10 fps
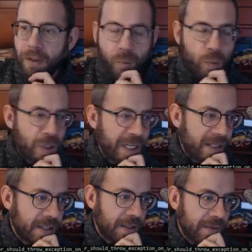
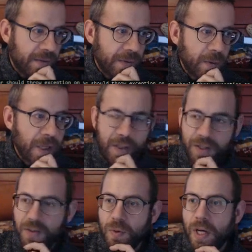reason for us
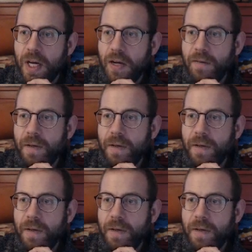to have